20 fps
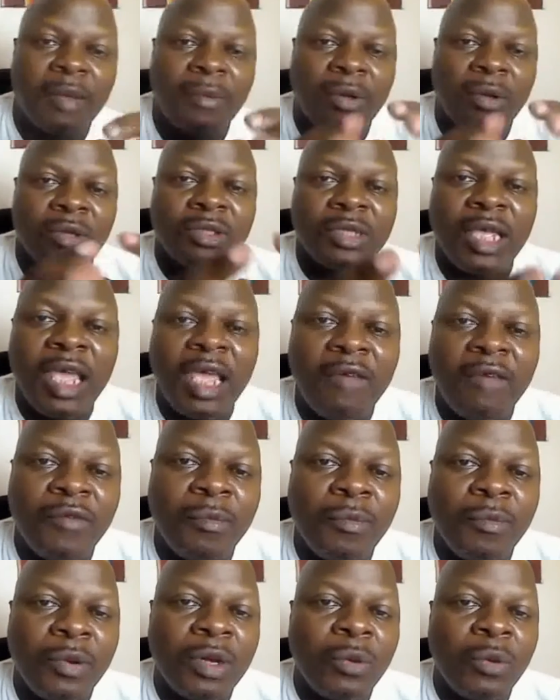because
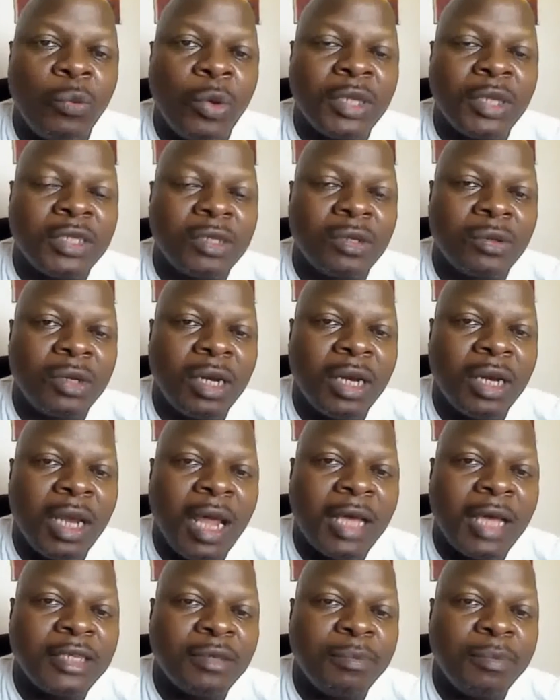everybody waits till the
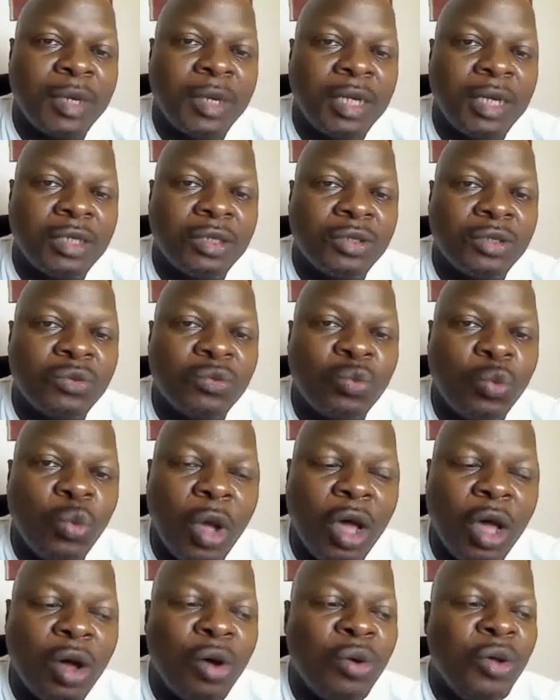last minute as
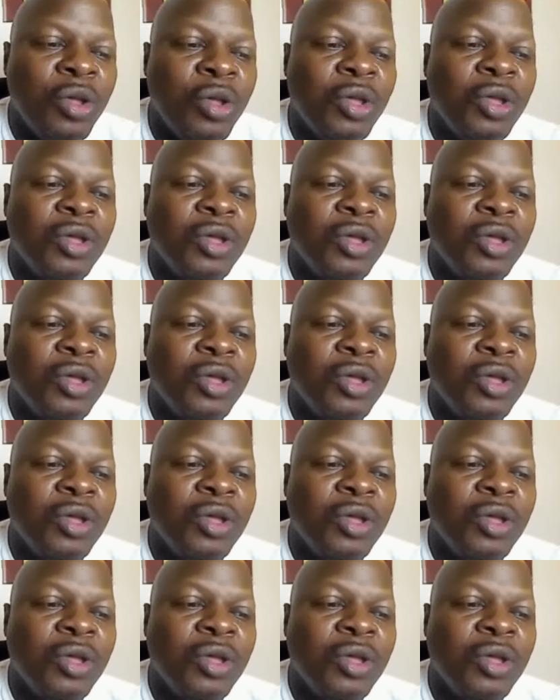well.